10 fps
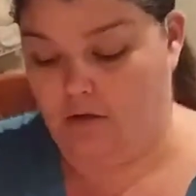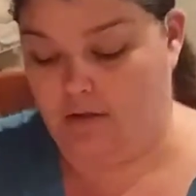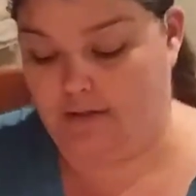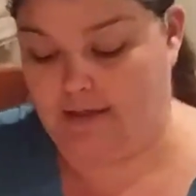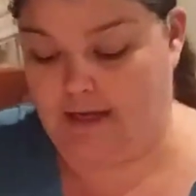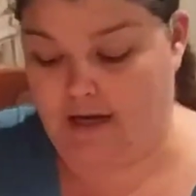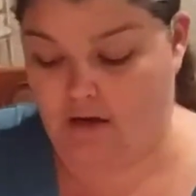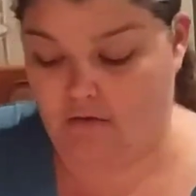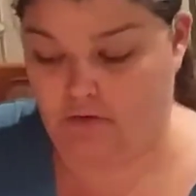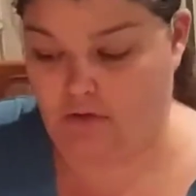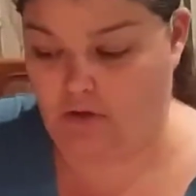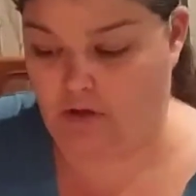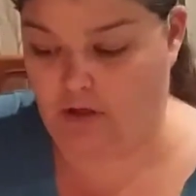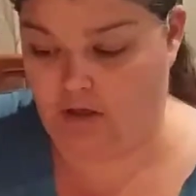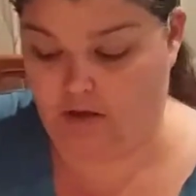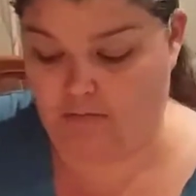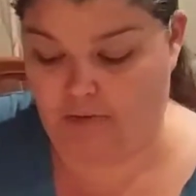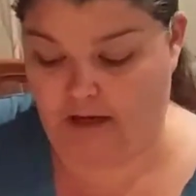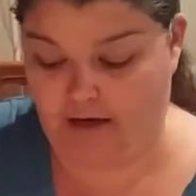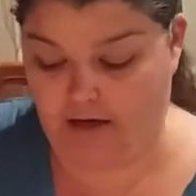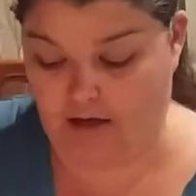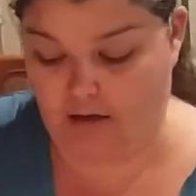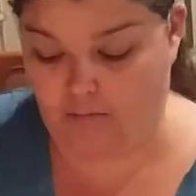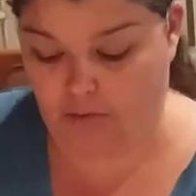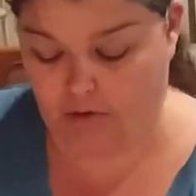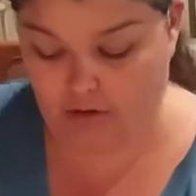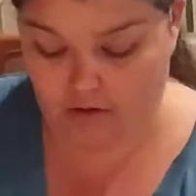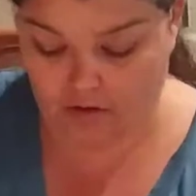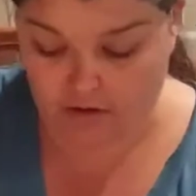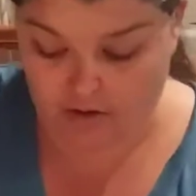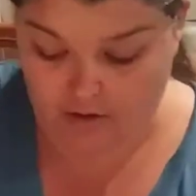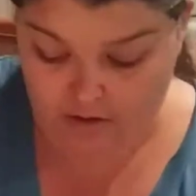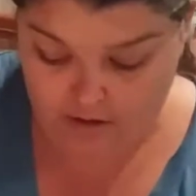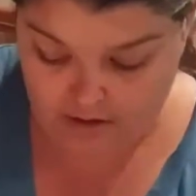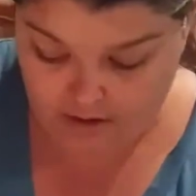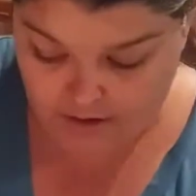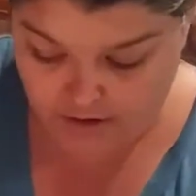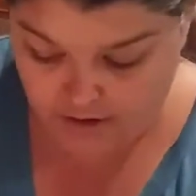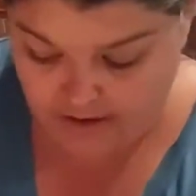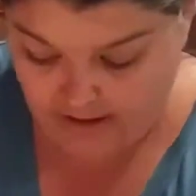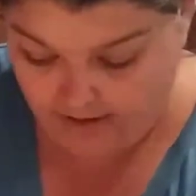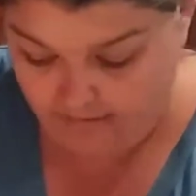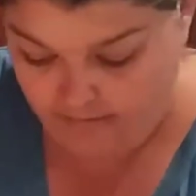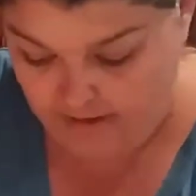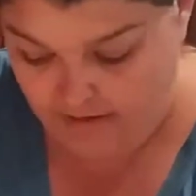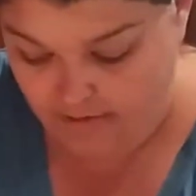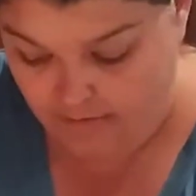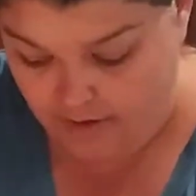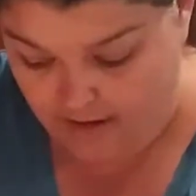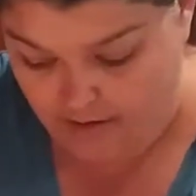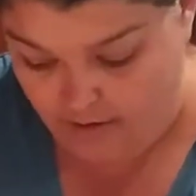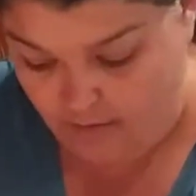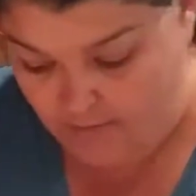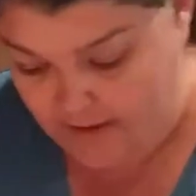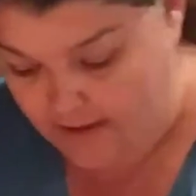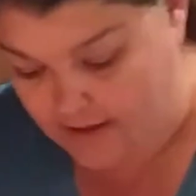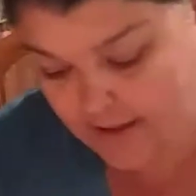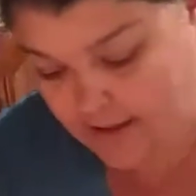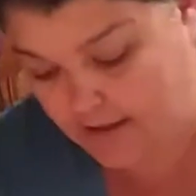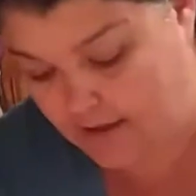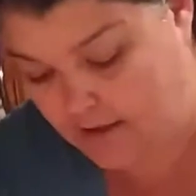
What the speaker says: down and back up, it should have my thread. Oh my God.